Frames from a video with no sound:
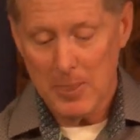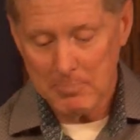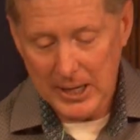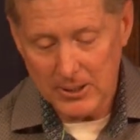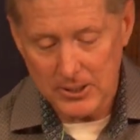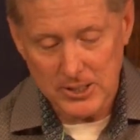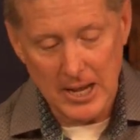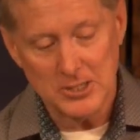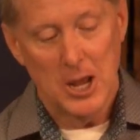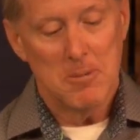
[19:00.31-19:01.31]
Peter
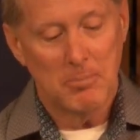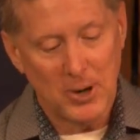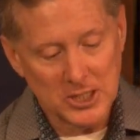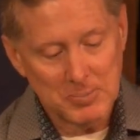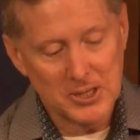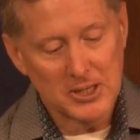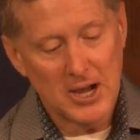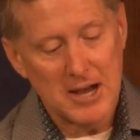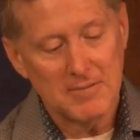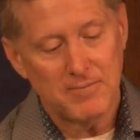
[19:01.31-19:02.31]
says, blessed be the
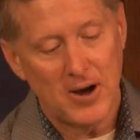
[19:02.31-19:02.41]
God and